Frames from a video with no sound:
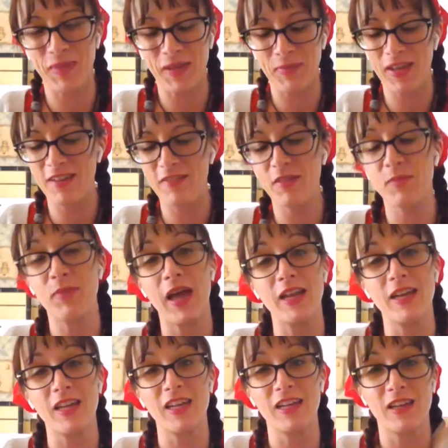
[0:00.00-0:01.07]
Maybe even
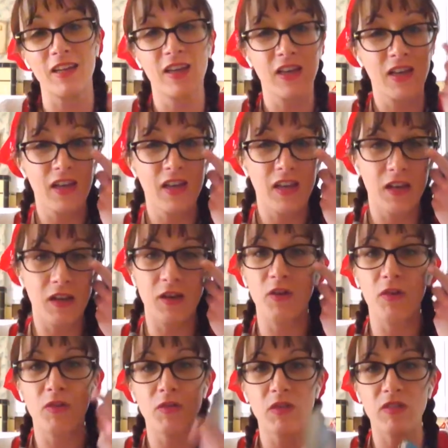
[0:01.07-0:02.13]
petting, you
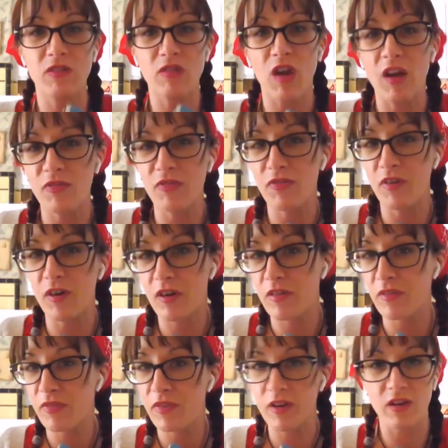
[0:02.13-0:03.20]
know, the soft fur
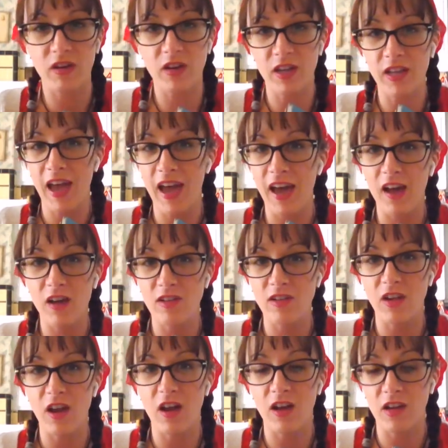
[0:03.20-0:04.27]
of your cat or
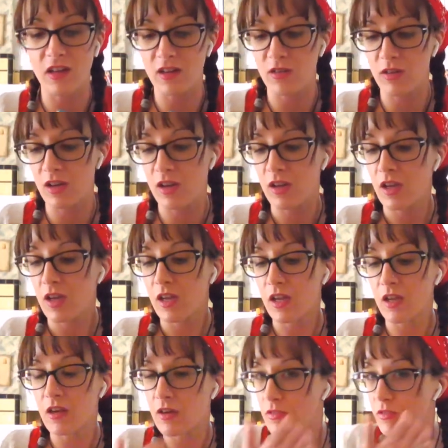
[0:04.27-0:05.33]
dog, or,
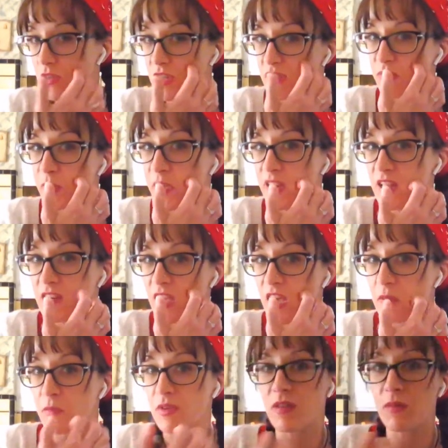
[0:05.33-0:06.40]
you know, just spending
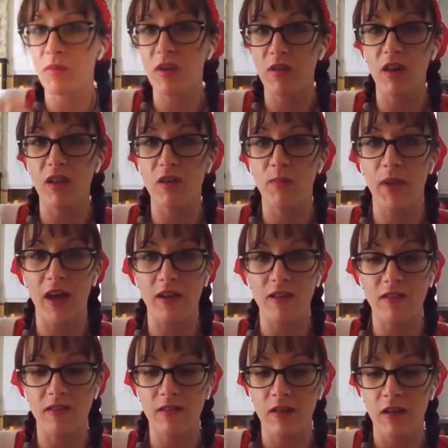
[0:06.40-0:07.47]
time with some of your other
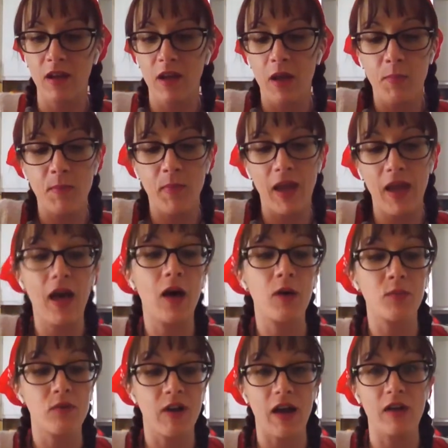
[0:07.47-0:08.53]
pets may
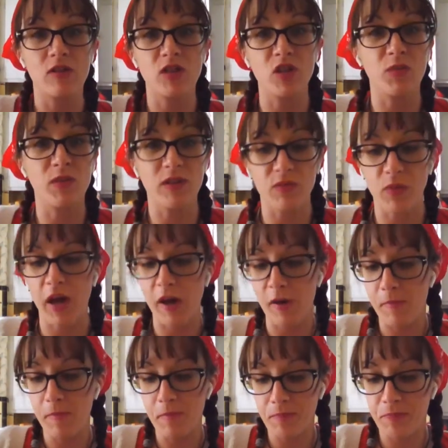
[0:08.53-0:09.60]
help ground you as
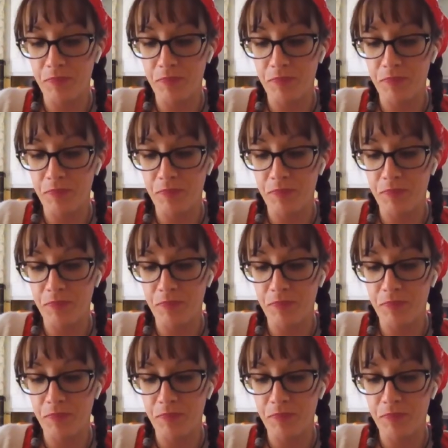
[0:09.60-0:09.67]
well.